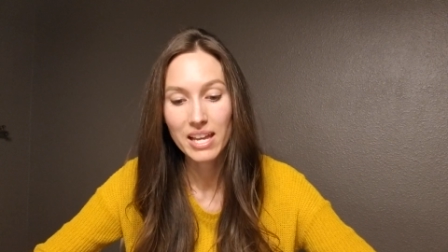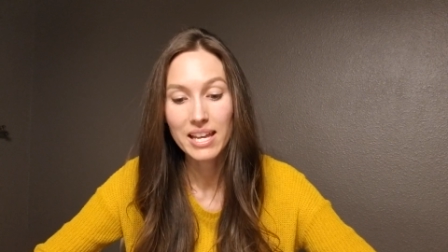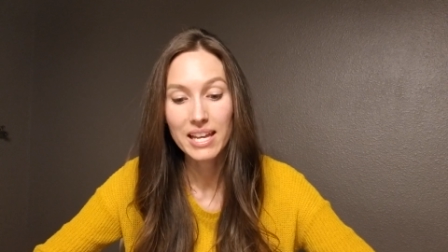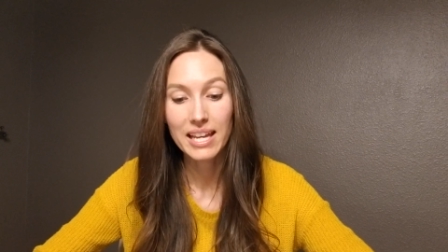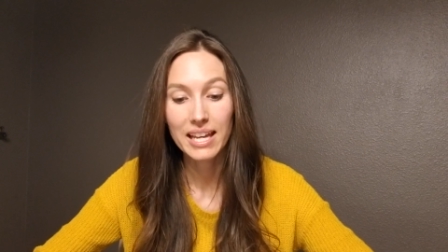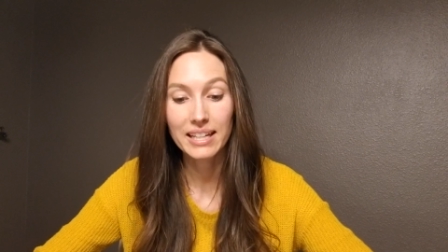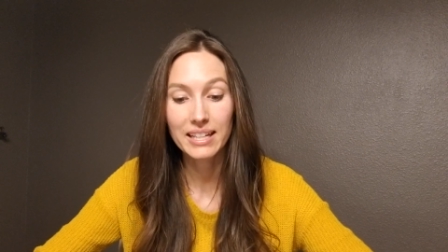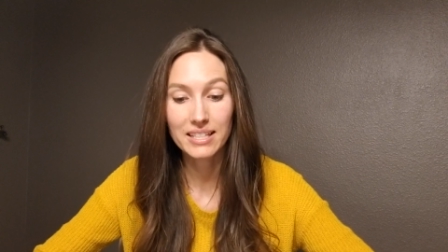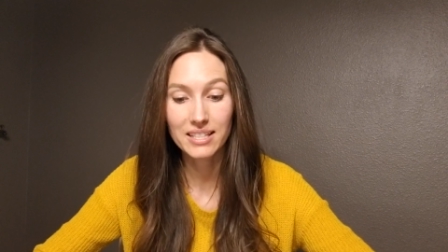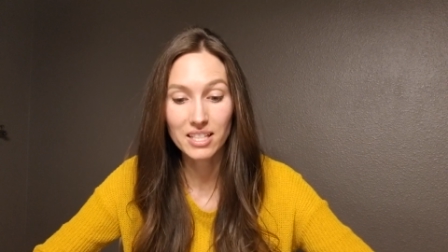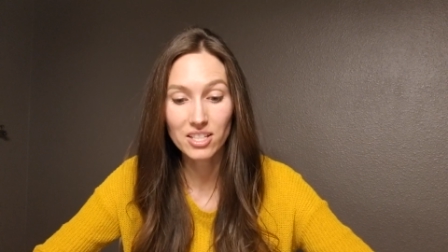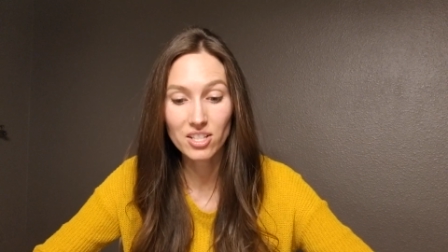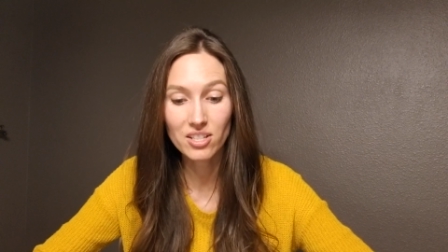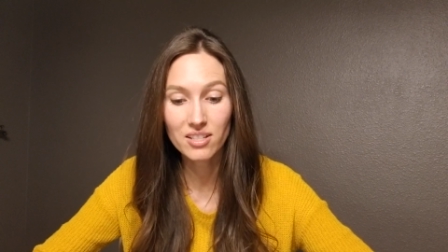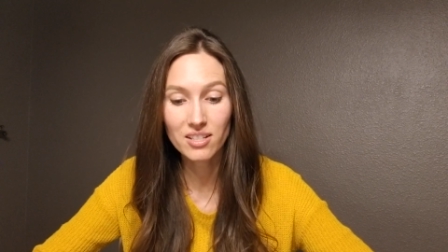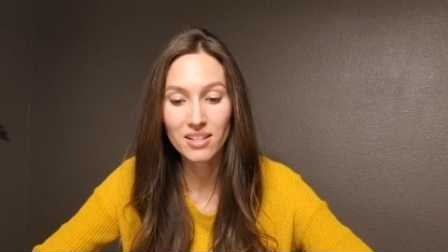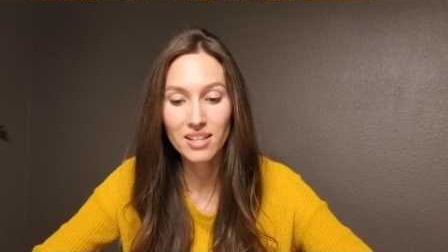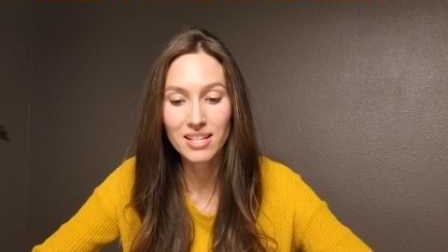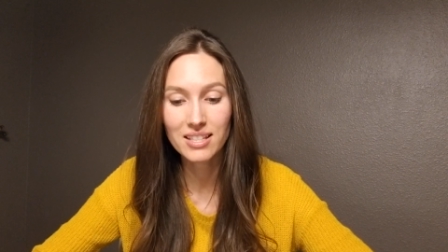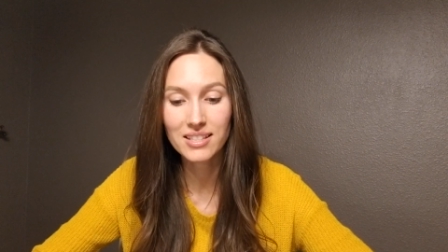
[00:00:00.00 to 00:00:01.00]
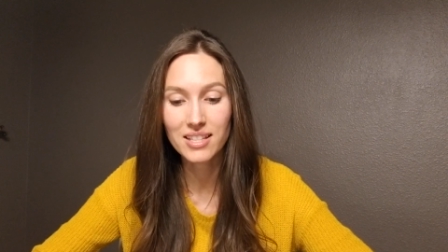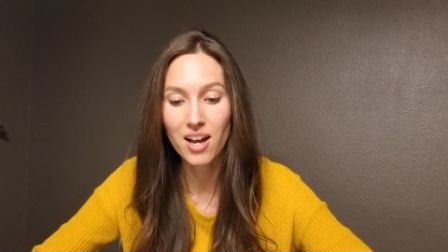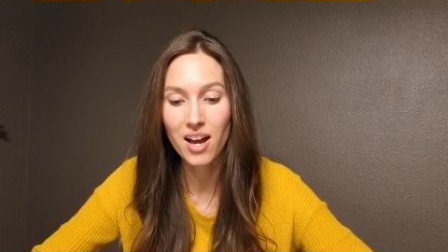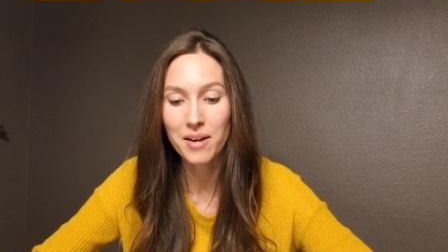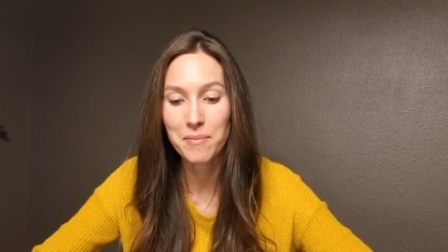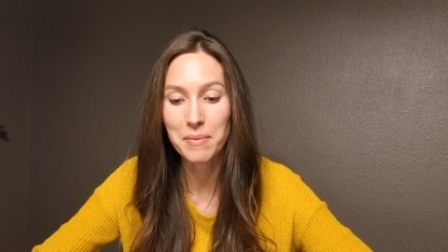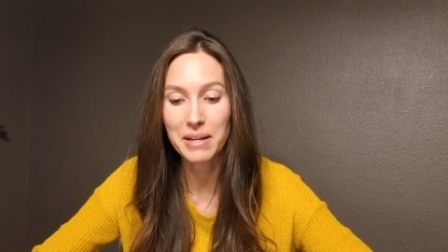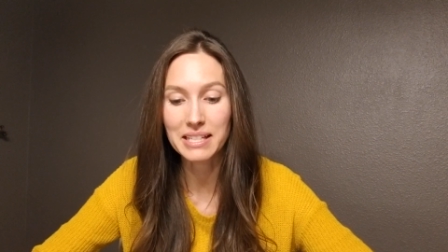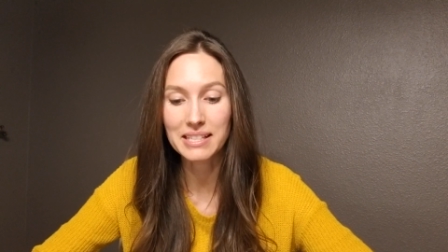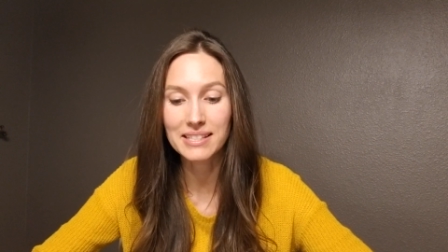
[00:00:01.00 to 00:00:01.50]
In addition to this,
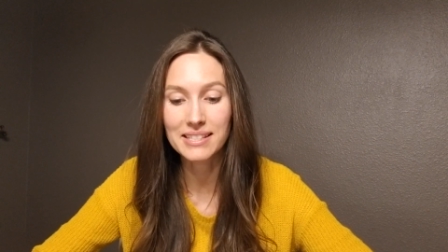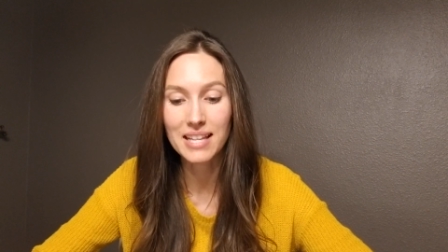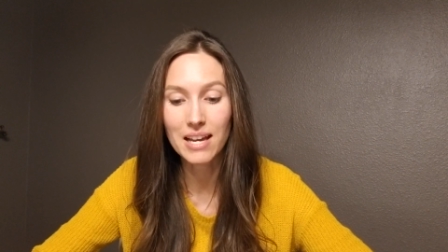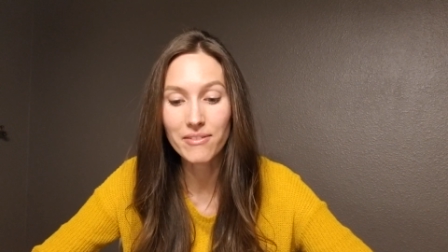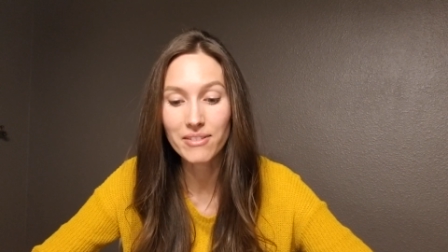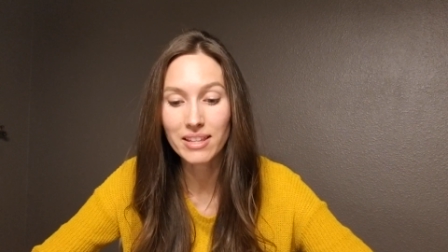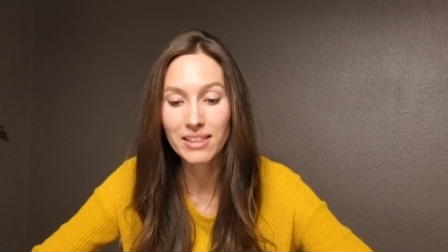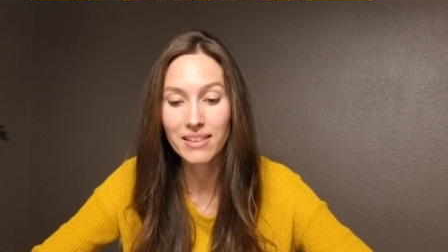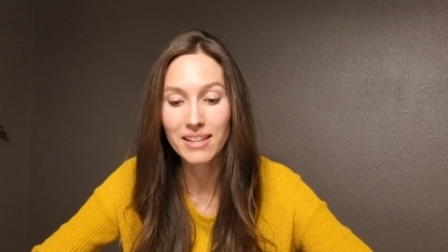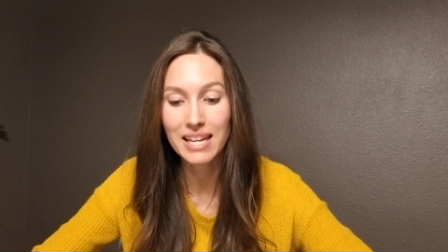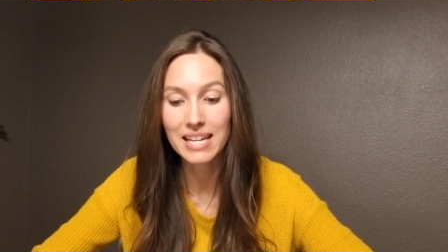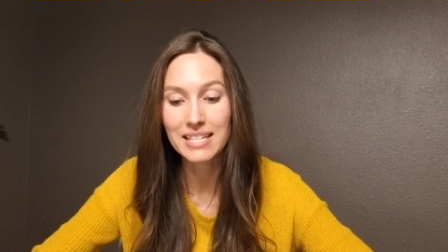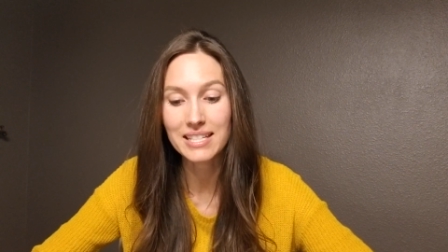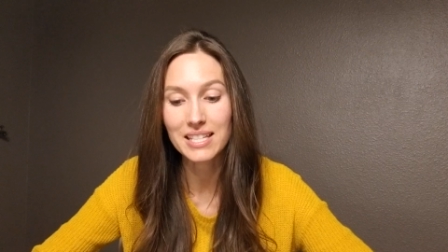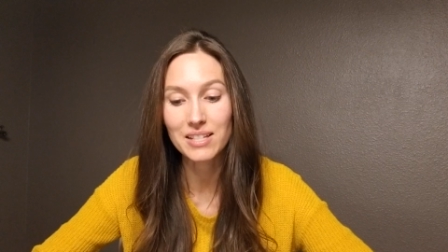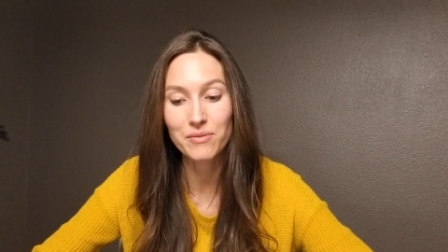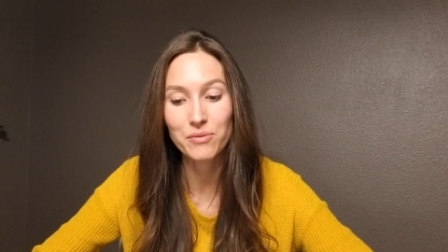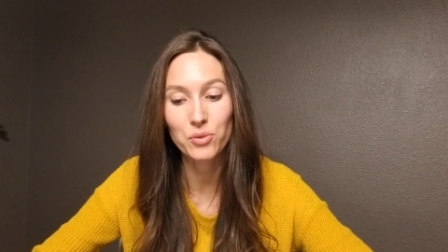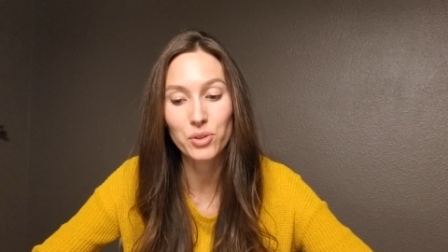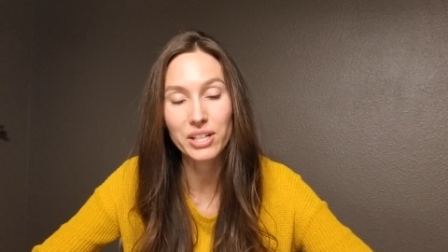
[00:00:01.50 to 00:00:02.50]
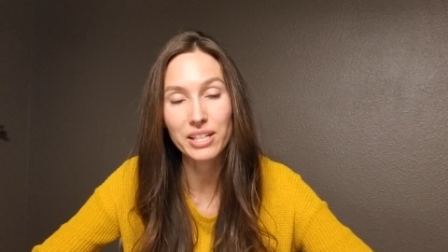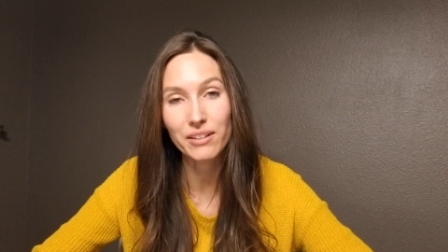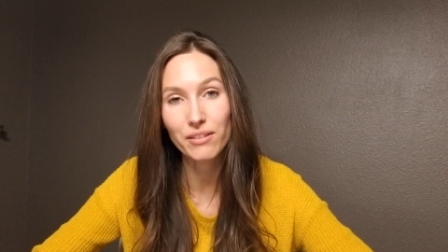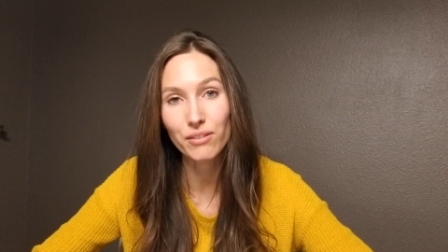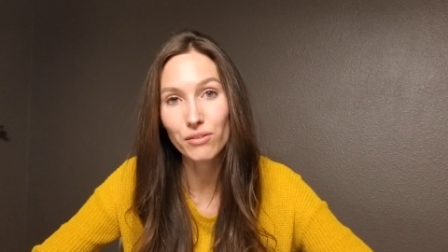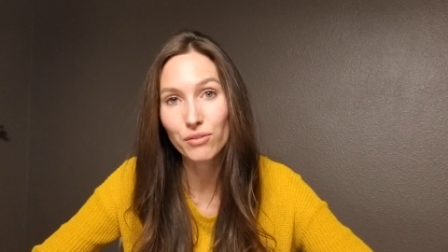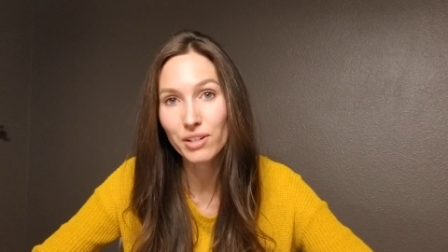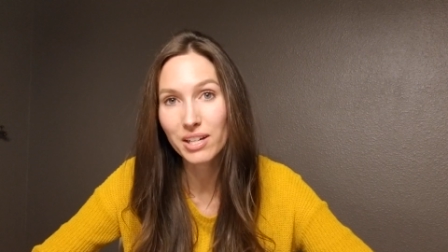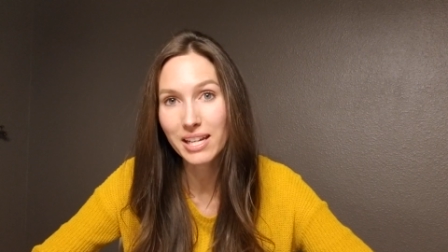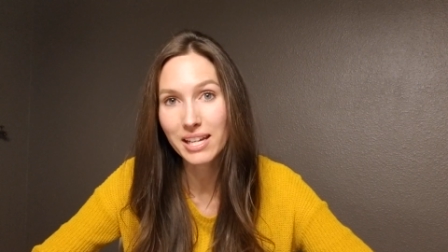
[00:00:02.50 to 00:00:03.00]
on May 7th,
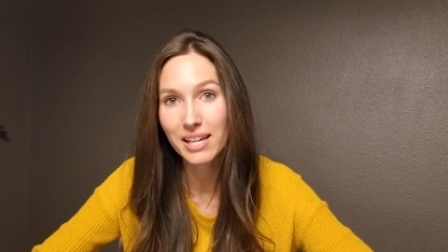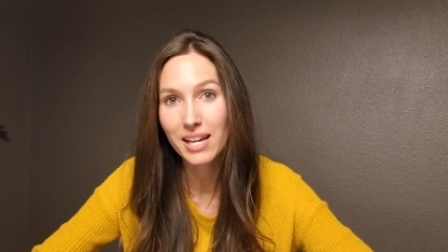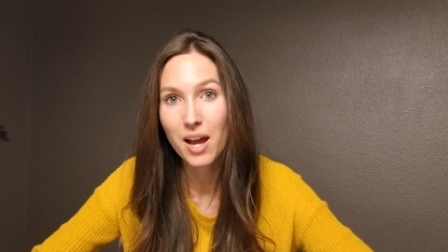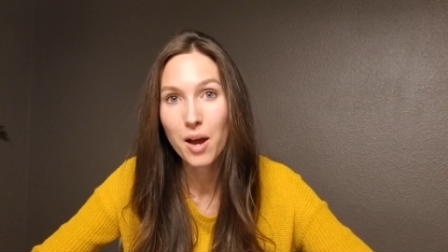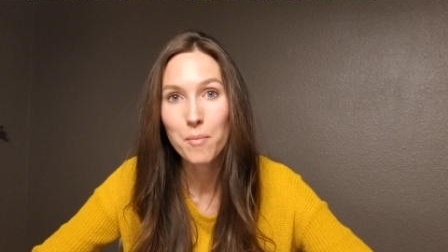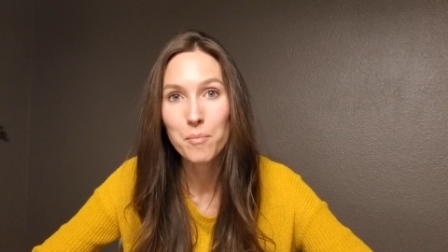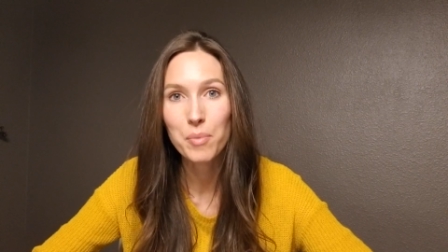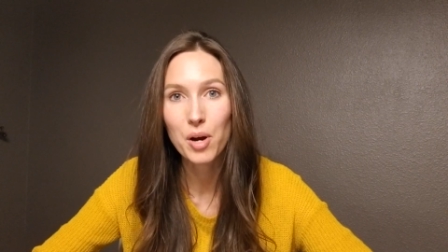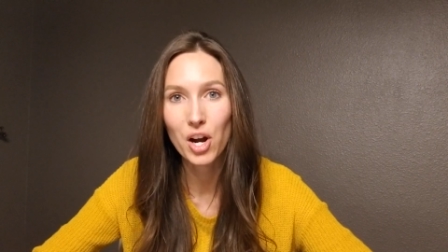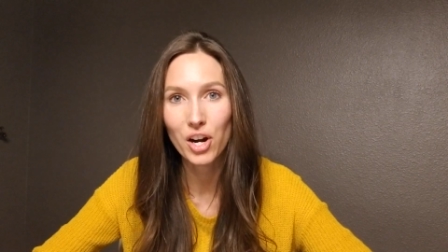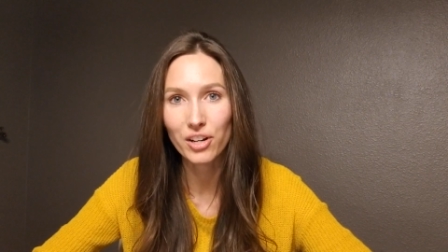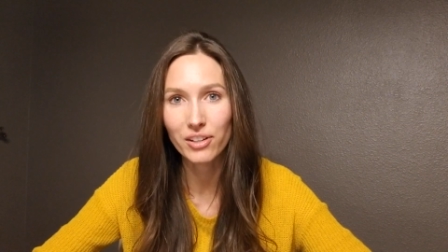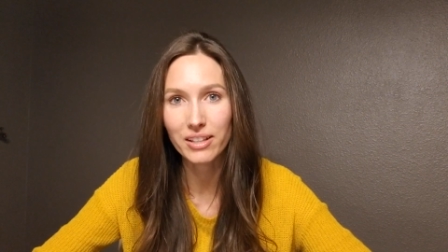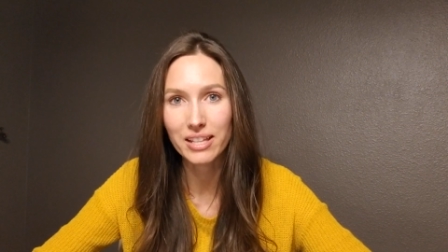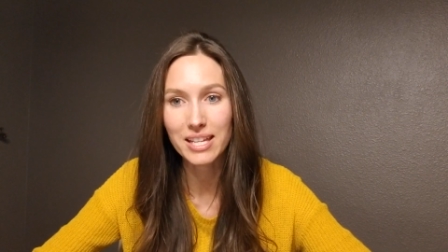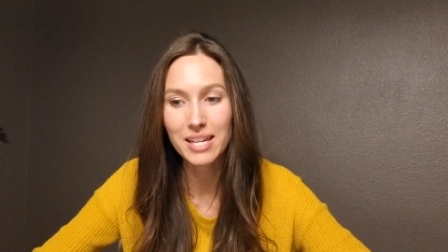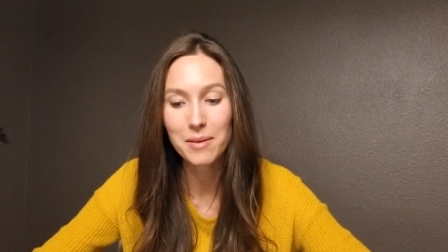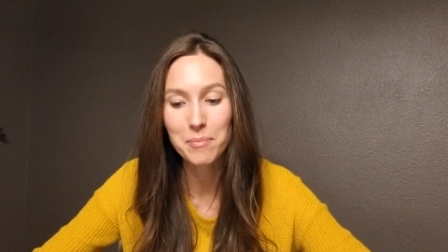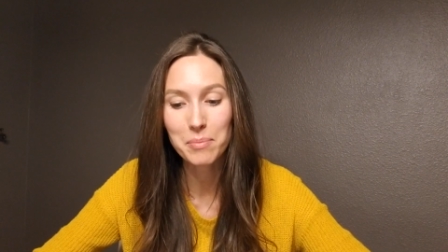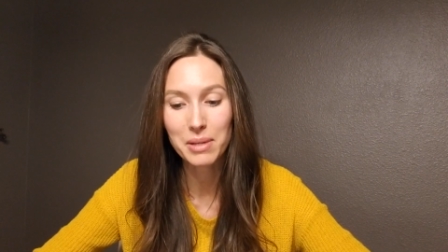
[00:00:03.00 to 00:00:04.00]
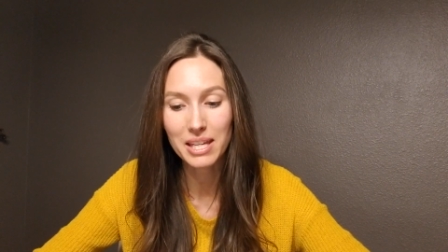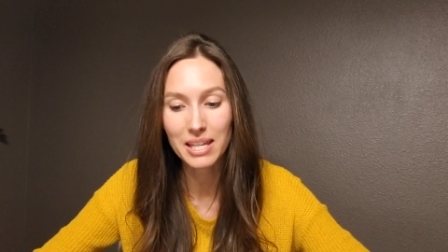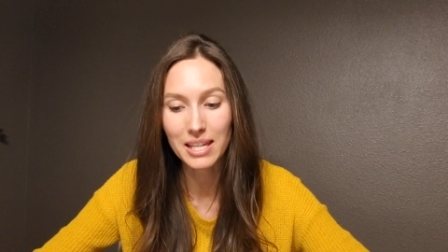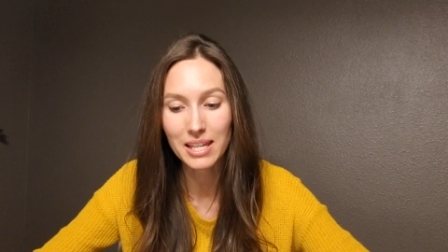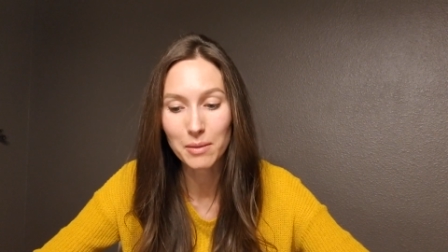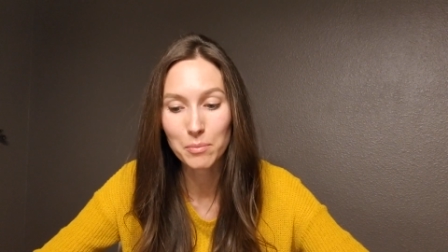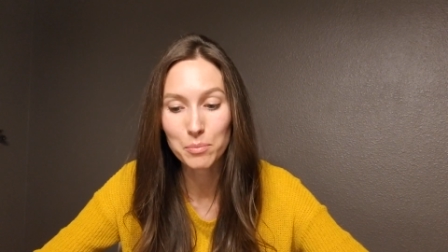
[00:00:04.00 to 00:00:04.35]
1843, Parley P.